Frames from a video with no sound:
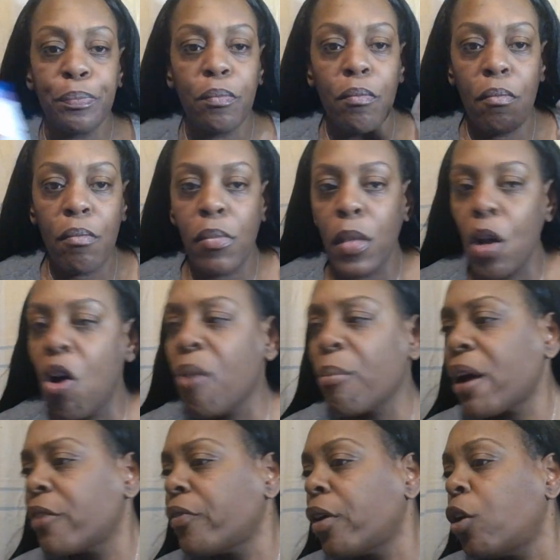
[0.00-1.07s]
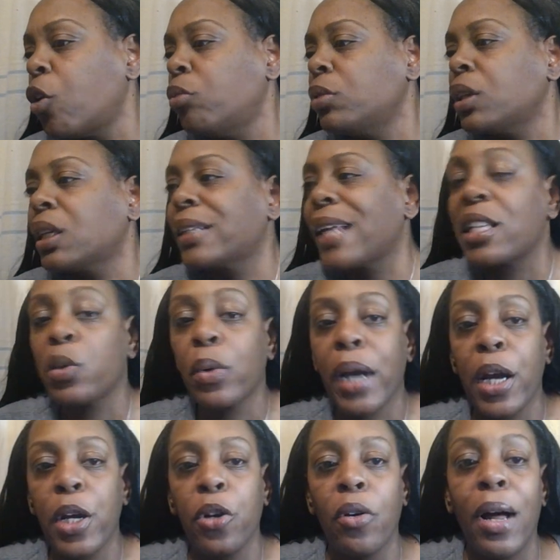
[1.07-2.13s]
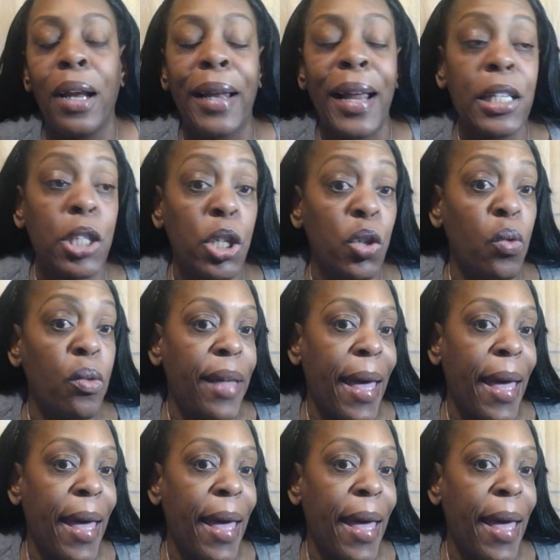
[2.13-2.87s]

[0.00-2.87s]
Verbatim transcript: on my phone because that's what I do. I like to do that.